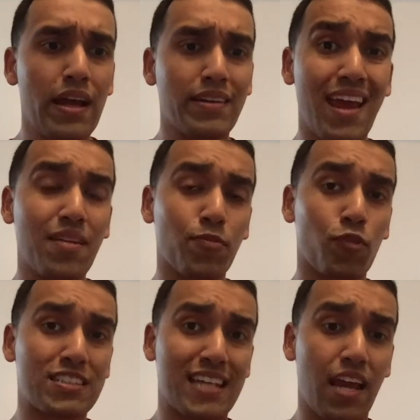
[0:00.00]
Tatum
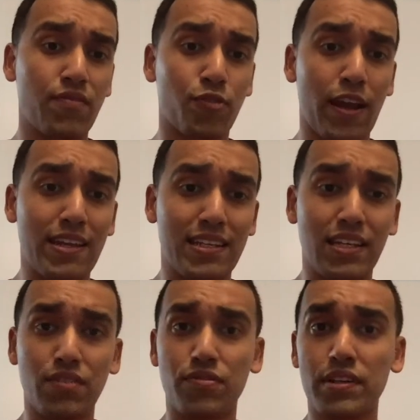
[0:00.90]
was ten for
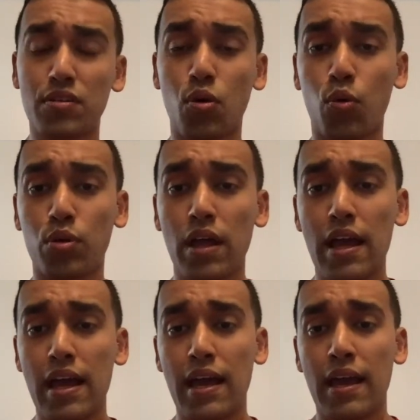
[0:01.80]
eighteen, field goal.
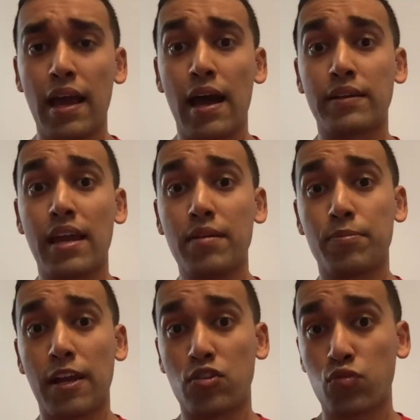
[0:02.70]
Tatum
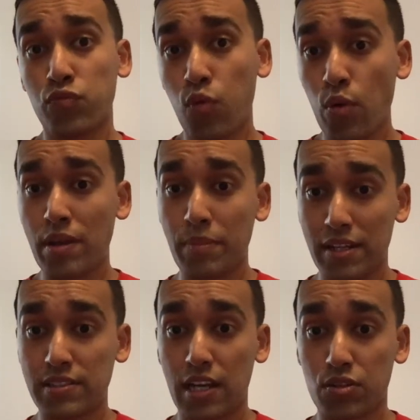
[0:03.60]
played forty
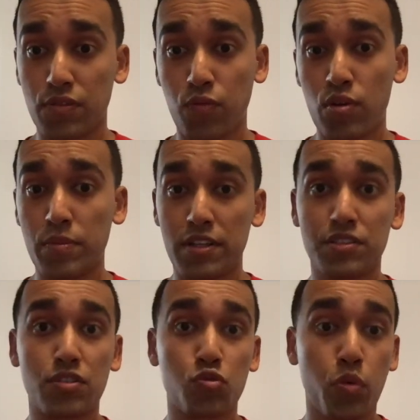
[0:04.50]
minutes actually, forty
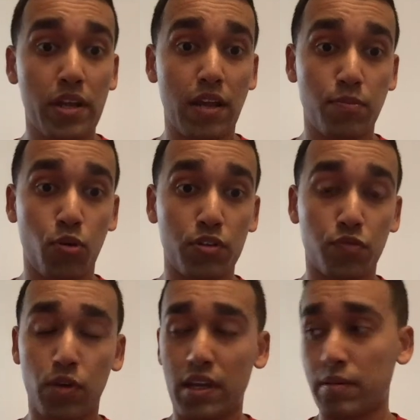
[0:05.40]
minutes and twenty-eight points
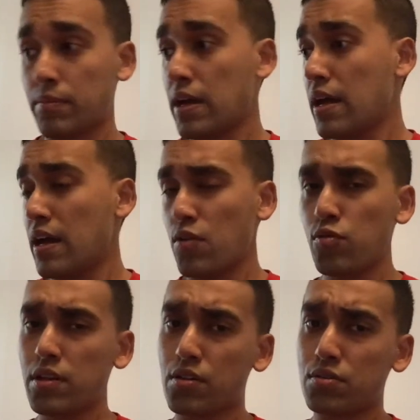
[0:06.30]
for him.
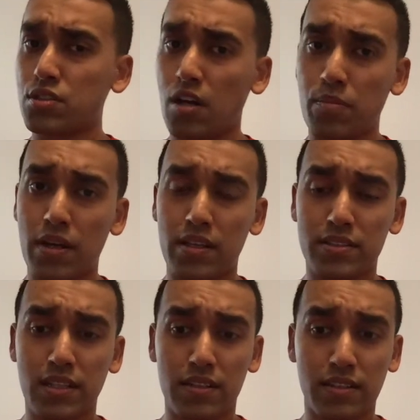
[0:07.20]
Really good job by the
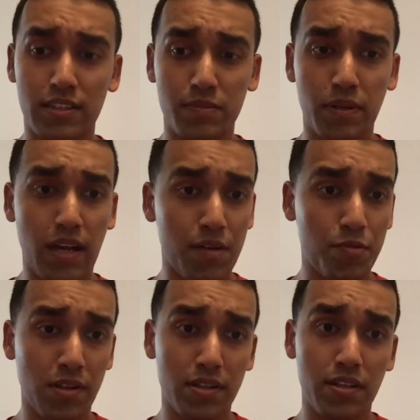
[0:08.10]
Celtics, but I
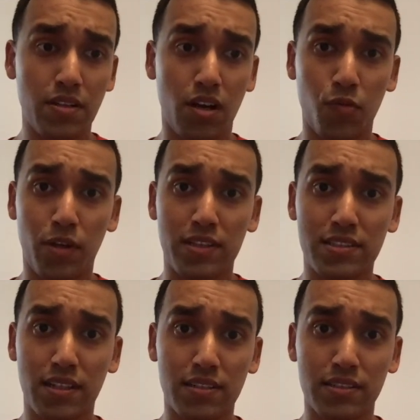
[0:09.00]
really did not want
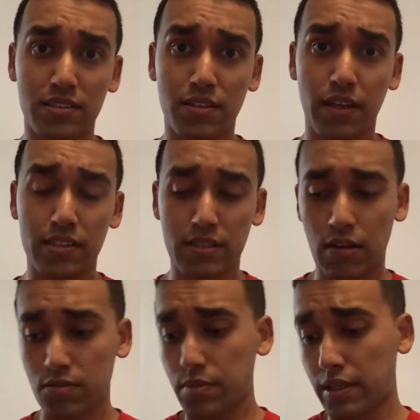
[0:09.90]
the Celtics in the next
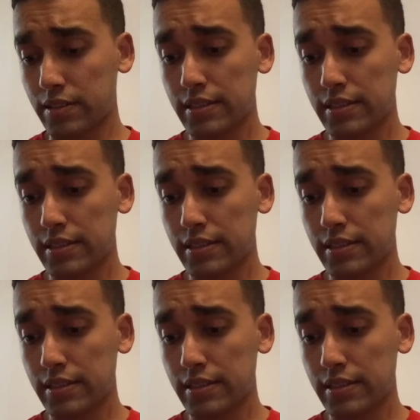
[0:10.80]
round, but.